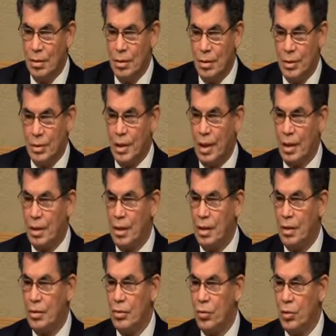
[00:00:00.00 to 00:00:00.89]
Does
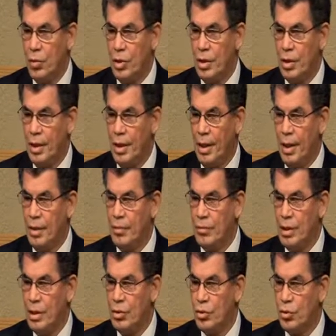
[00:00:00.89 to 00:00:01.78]
that word end
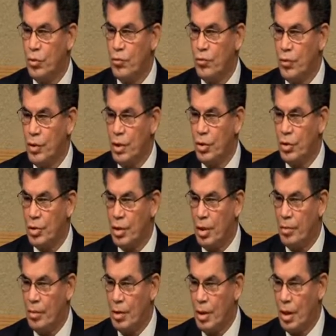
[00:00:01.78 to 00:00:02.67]
means to finish
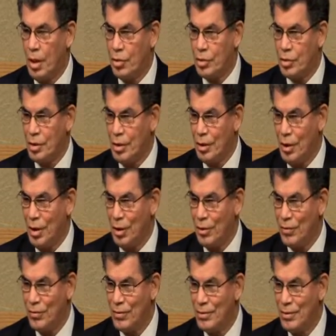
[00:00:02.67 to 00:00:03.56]
everlasting
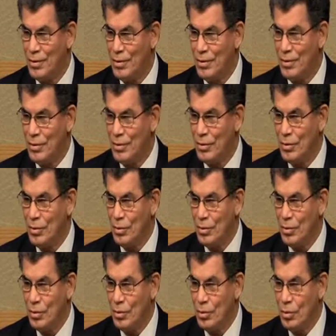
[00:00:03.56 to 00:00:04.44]
life?
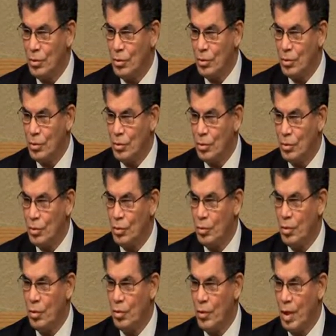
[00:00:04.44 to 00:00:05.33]
To
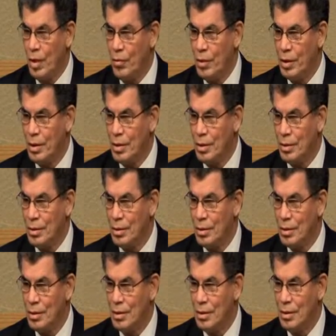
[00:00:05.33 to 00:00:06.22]
do away with it?
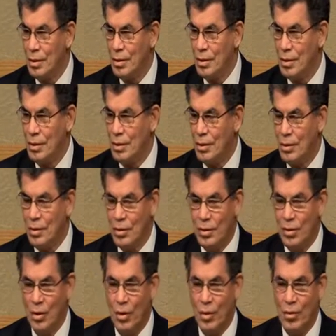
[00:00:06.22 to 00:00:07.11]

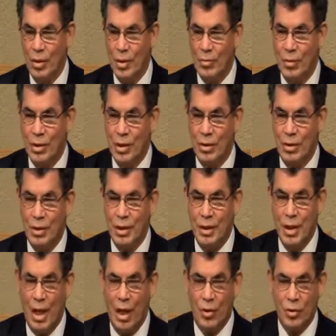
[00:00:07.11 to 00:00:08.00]
No, it means
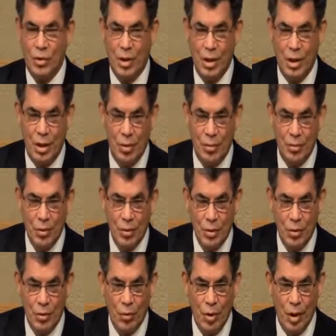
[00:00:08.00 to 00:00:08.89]
the outcome.
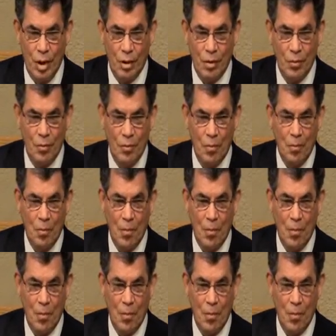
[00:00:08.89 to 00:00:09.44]
The what?